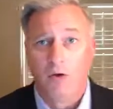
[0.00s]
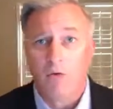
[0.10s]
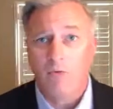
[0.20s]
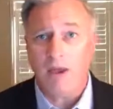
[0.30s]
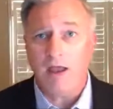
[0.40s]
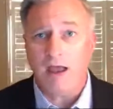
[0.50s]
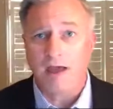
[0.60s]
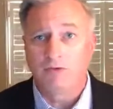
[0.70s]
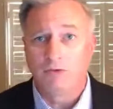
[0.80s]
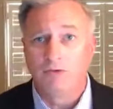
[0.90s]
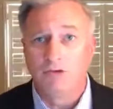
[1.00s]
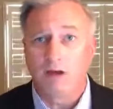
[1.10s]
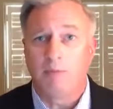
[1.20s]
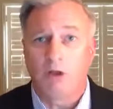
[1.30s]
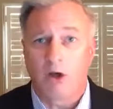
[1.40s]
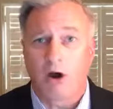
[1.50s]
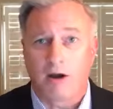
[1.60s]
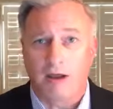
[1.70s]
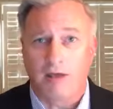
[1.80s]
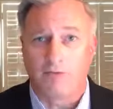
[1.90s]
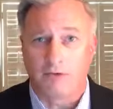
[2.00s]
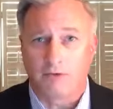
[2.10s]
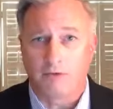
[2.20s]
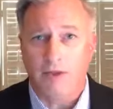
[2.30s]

we have to double our efforts.